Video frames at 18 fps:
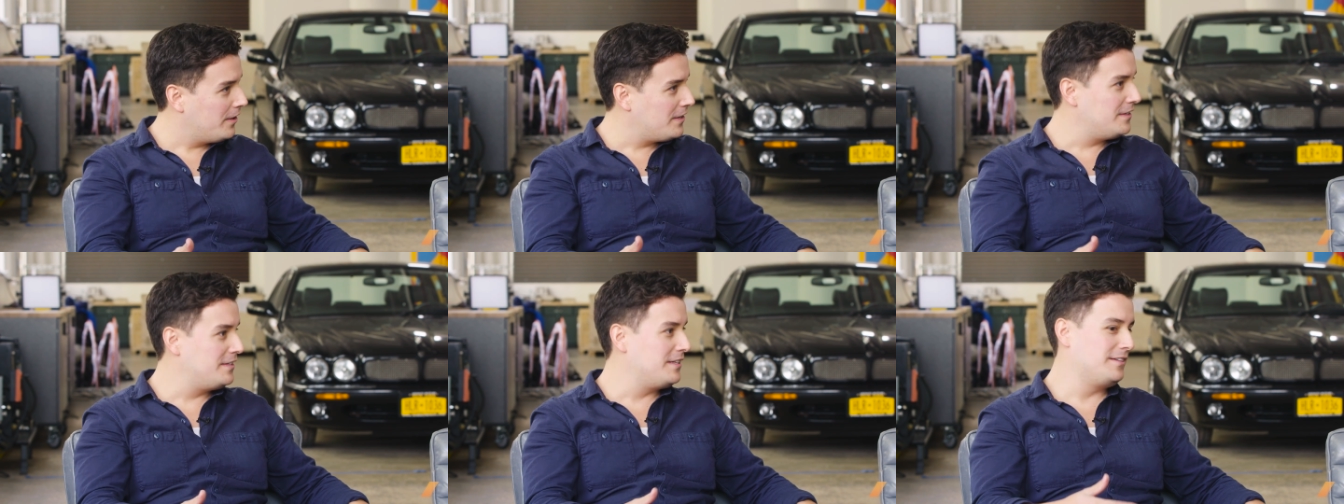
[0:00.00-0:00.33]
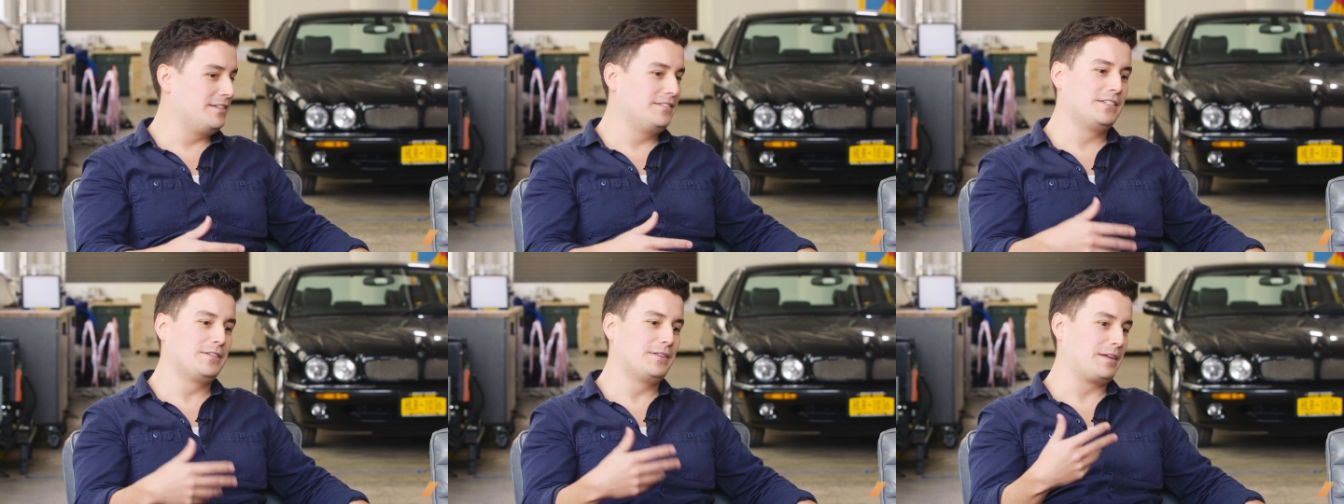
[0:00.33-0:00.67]
You
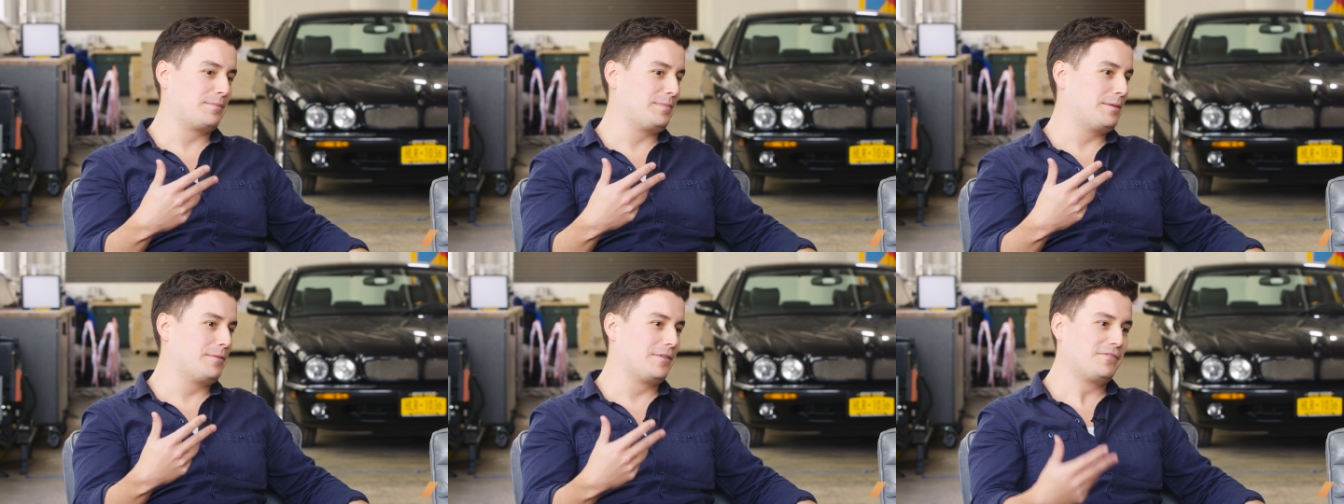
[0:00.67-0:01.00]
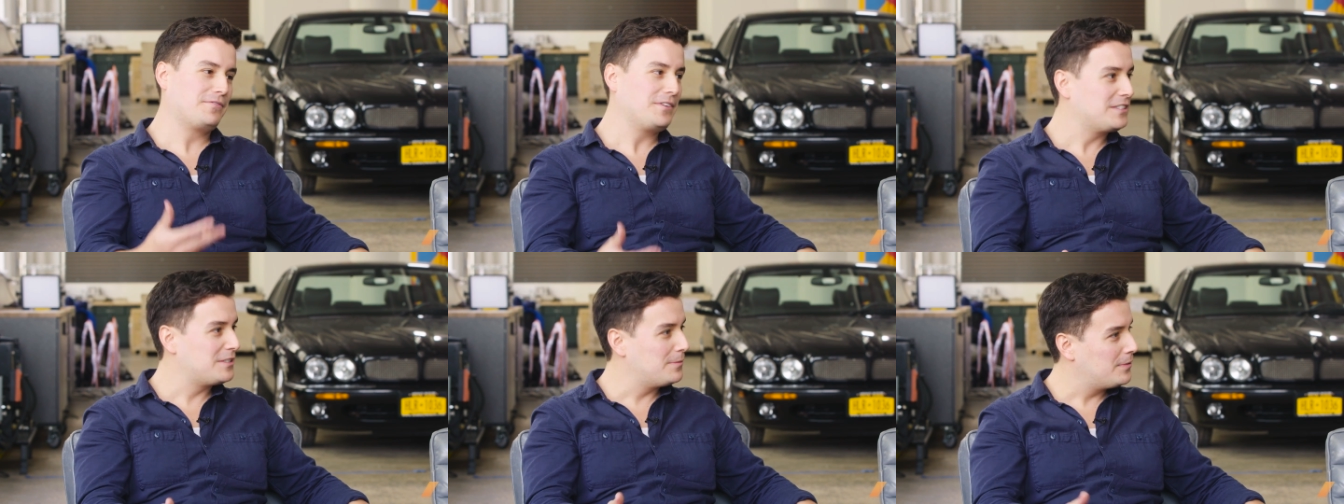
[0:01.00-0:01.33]
need to like be able to
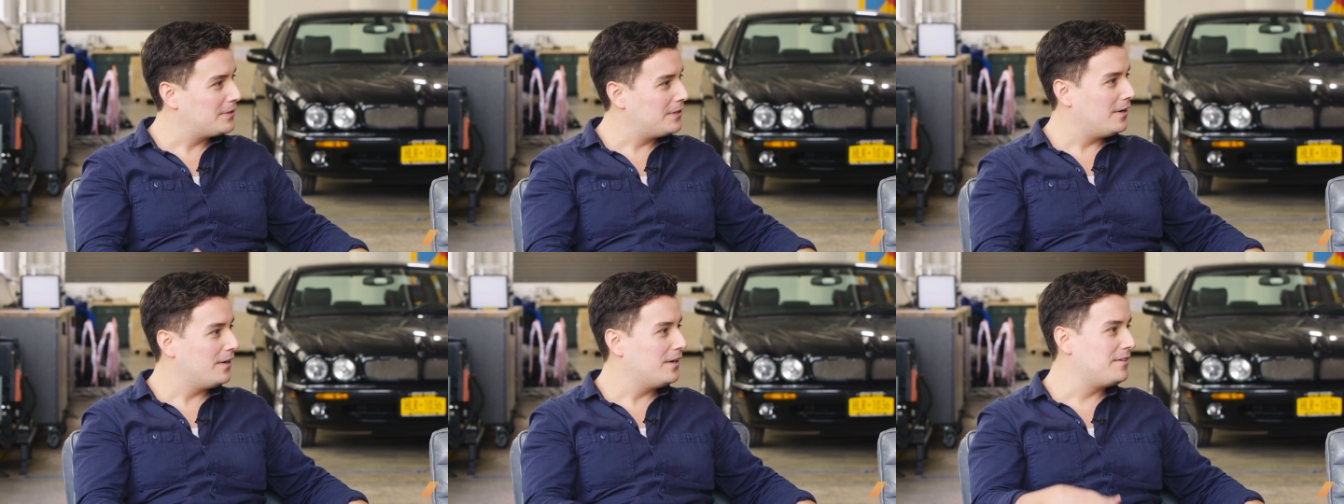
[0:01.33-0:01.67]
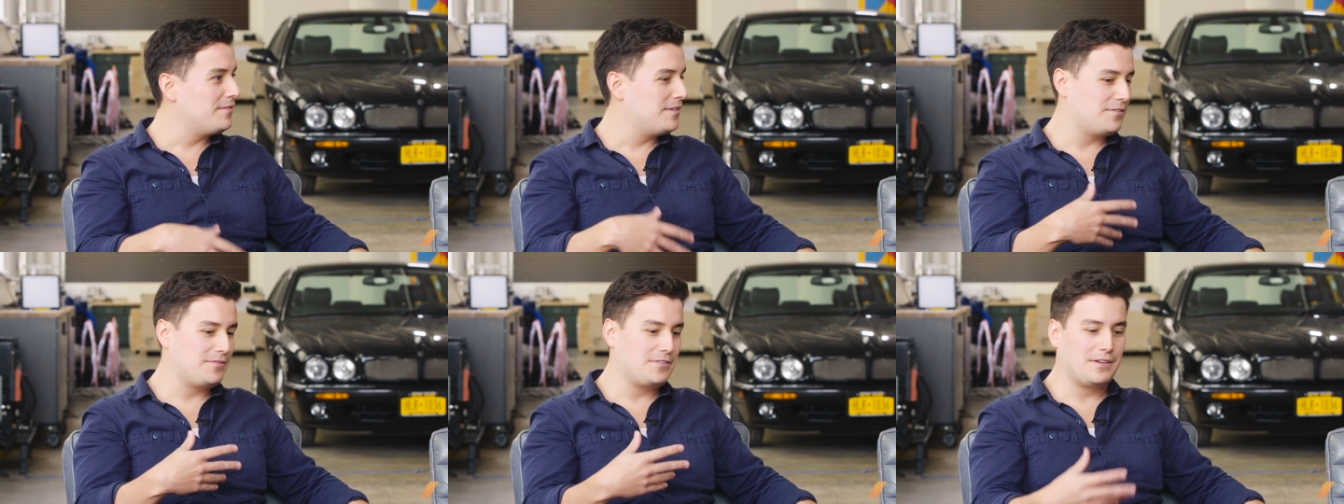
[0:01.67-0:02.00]
fix up a car,
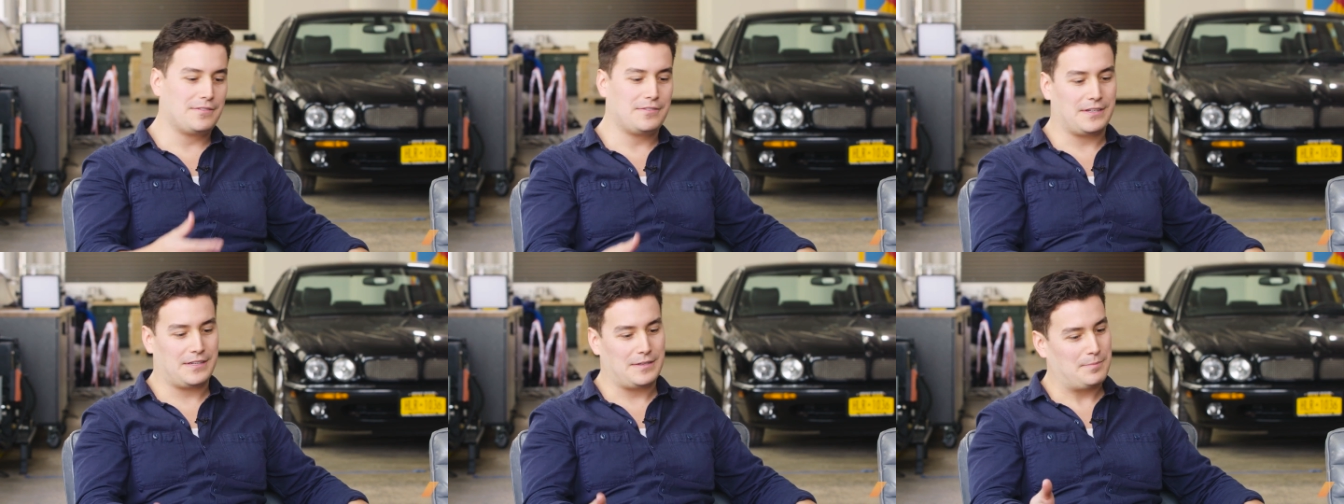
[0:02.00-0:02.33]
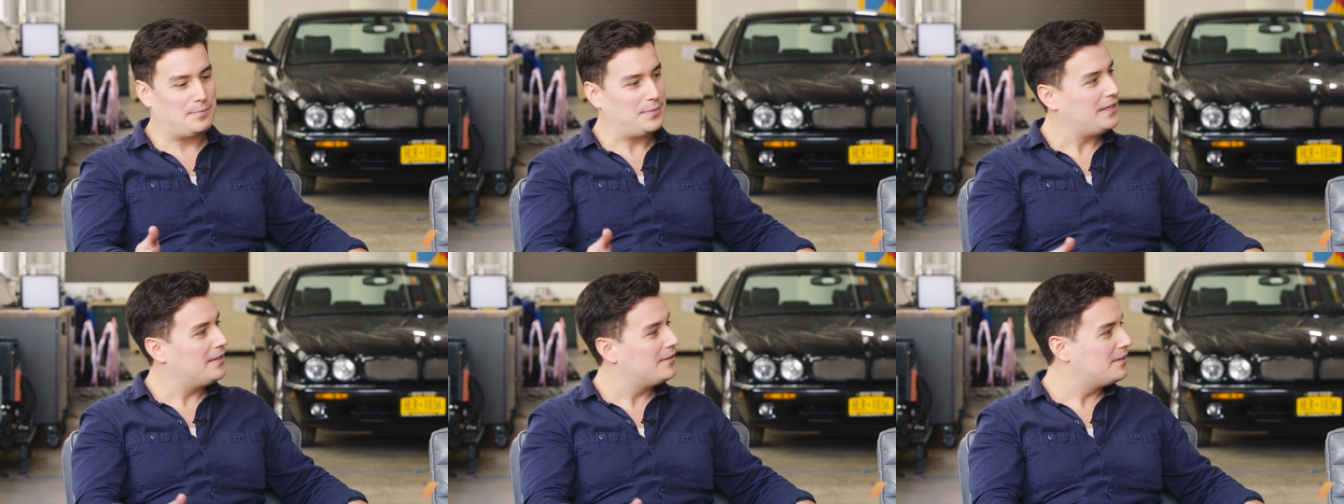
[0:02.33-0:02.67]
even if you have like a
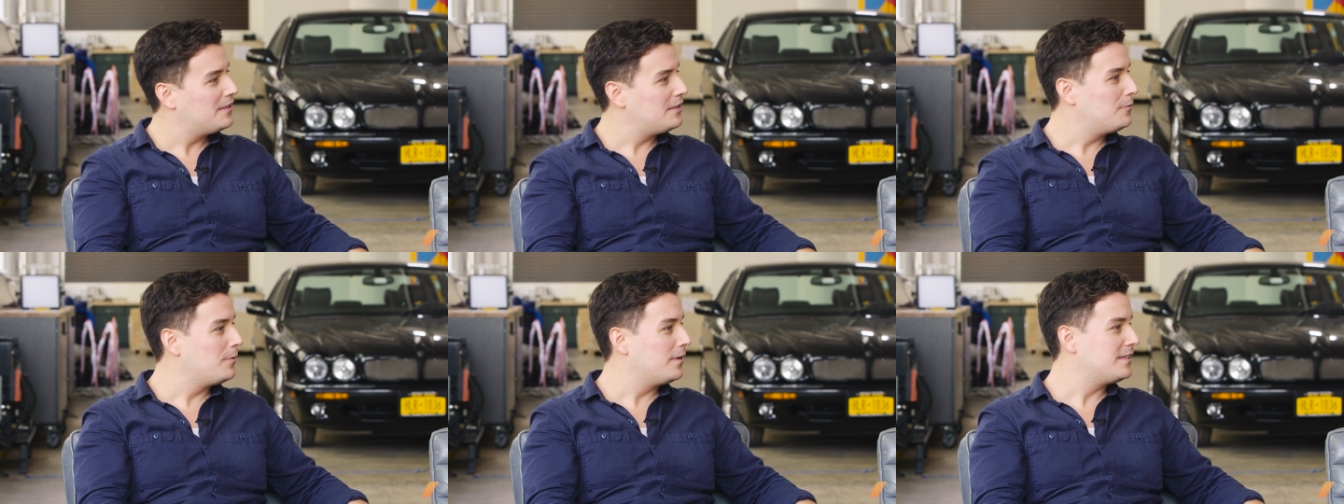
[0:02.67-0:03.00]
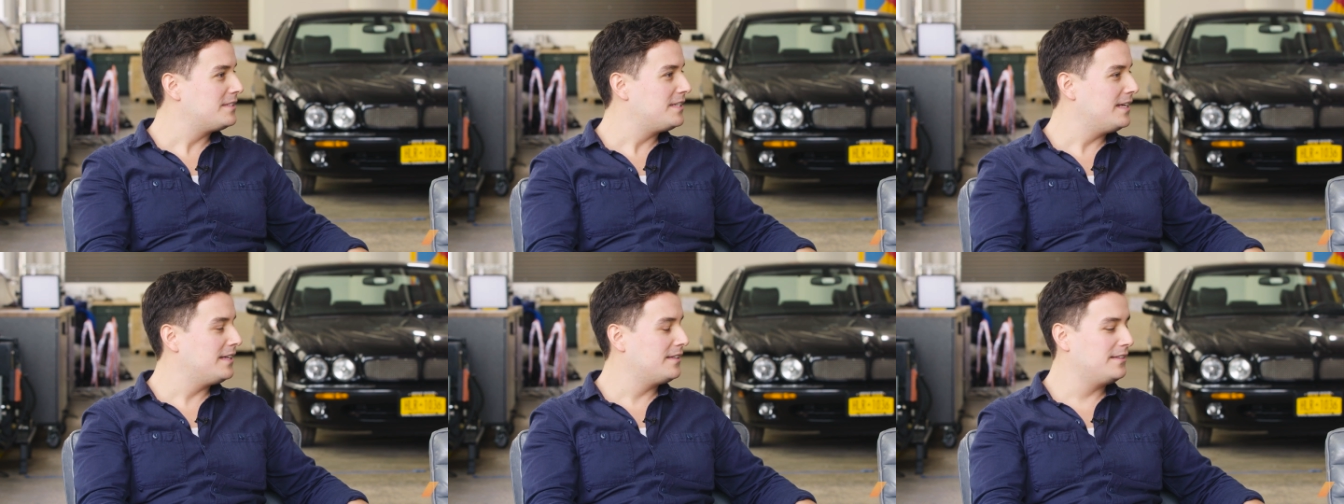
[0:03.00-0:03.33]
beater that you want
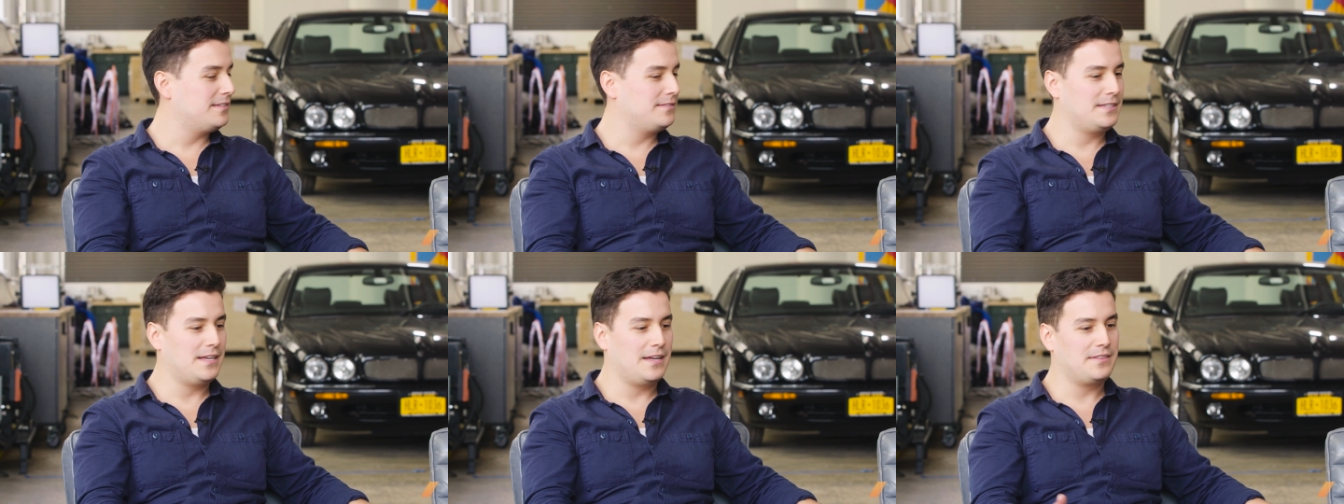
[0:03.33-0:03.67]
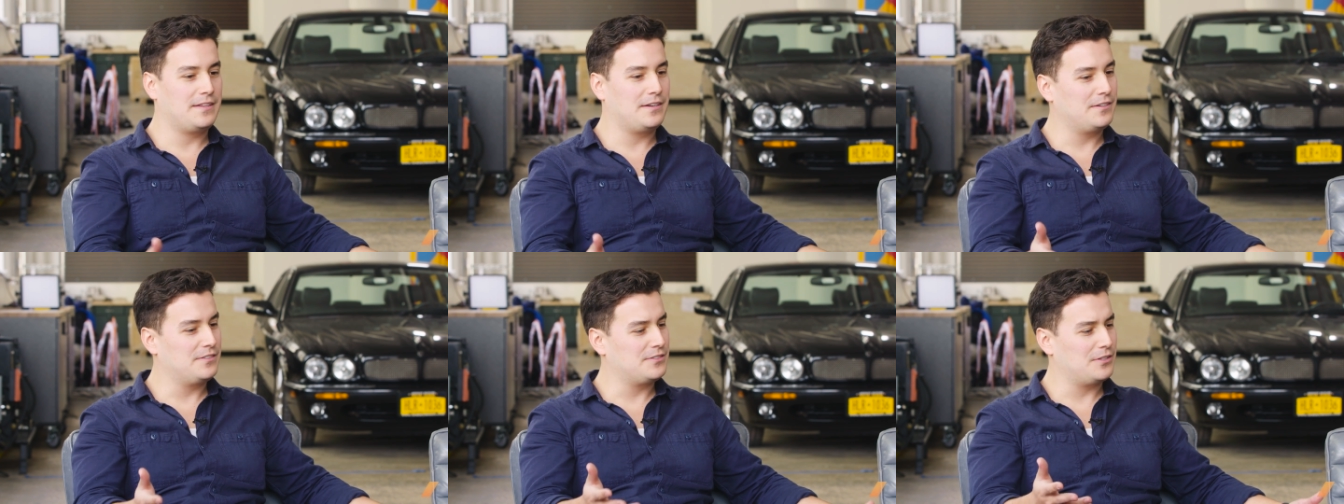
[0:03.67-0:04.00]
to take down there.